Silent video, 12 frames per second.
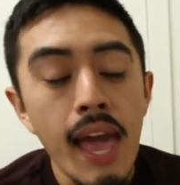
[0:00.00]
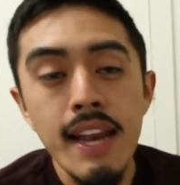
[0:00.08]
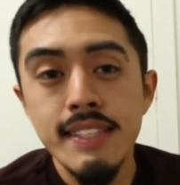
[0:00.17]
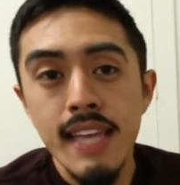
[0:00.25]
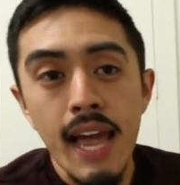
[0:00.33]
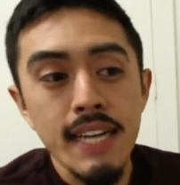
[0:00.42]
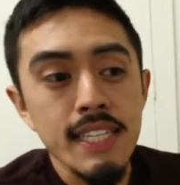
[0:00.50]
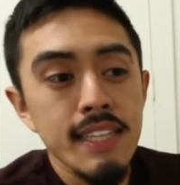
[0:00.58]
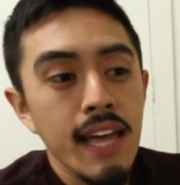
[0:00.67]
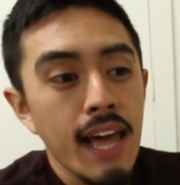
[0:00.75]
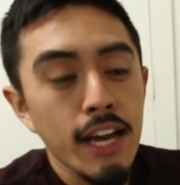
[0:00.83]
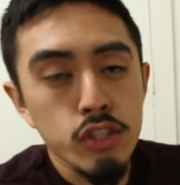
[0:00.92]
and it's actually
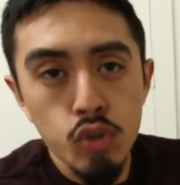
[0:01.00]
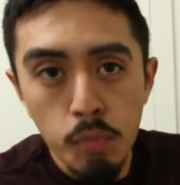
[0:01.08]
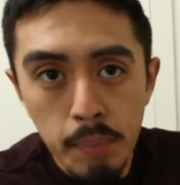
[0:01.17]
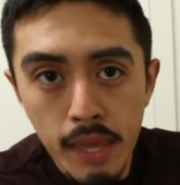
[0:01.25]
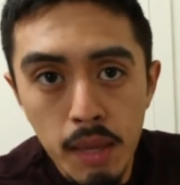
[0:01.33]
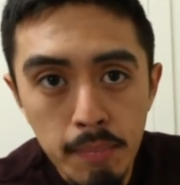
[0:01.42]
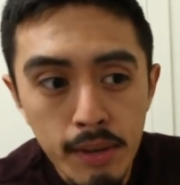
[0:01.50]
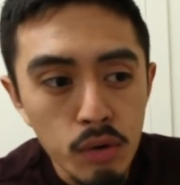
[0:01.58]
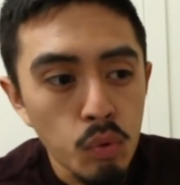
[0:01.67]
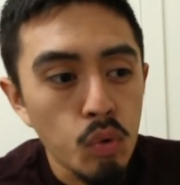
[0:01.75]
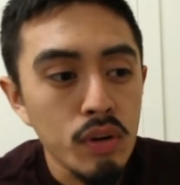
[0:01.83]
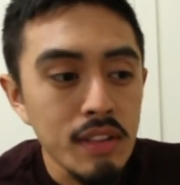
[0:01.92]
the actual
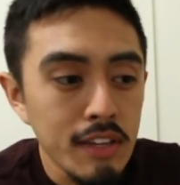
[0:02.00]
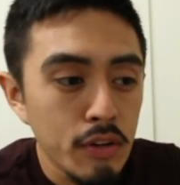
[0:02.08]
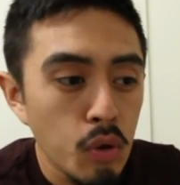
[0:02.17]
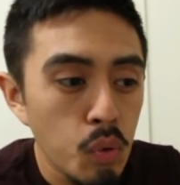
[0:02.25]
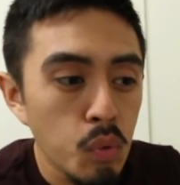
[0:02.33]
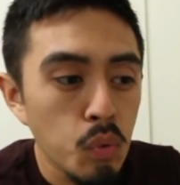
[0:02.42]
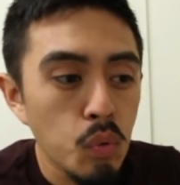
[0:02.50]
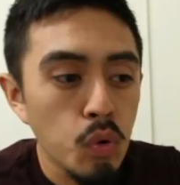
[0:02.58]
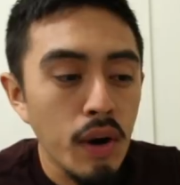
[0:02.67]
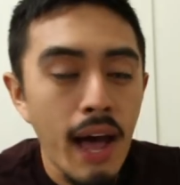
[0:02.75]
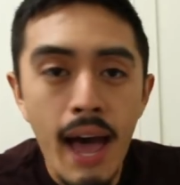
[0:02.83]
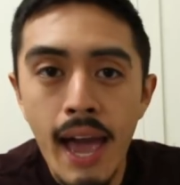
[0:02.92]
pigment or clear coat
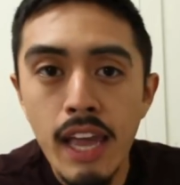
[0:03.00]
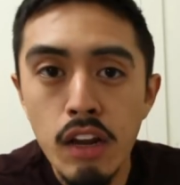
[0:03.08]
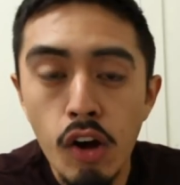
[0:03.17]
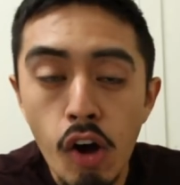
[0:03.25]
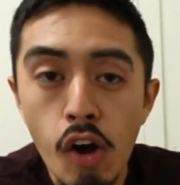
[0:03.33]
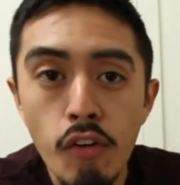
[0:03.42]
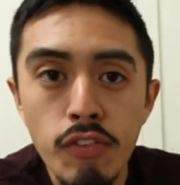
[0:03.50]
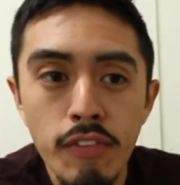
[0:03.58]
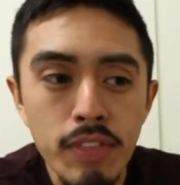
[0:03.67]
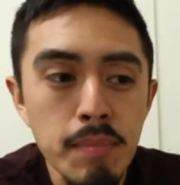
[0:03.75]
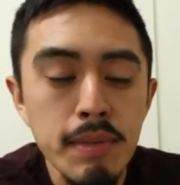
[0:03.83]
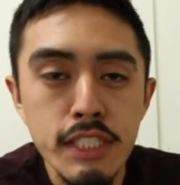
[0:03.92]
or hide
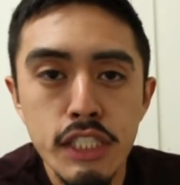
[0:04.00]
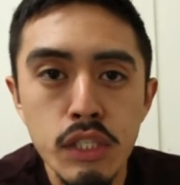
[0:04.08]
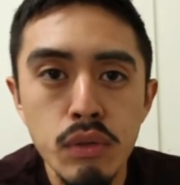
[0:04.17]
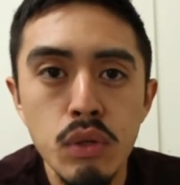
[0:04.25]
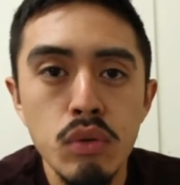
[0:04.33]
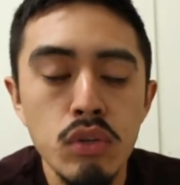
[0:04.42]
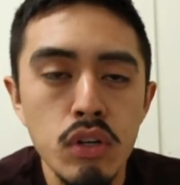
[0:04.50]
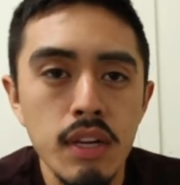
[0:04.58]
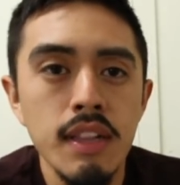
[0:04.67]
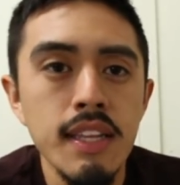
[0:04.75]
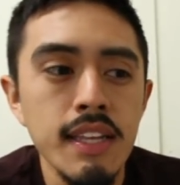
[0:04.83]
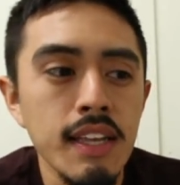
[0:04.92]
of the material you're
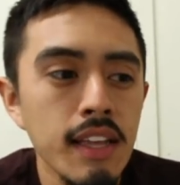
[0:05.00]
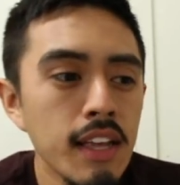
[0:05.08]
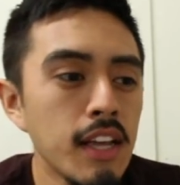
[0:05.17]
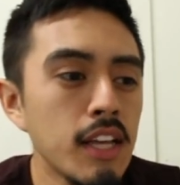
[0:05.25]
cleaning.